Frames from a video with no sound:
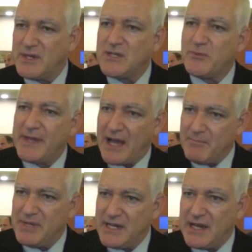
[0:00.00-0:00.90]
we need to be
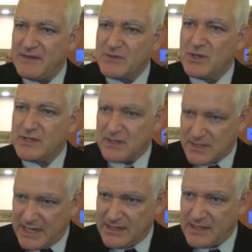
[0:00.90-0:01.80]
humble enough to
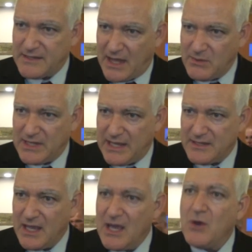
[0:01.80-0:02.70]
understand that
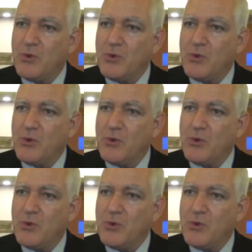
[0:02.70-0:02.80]
nowadays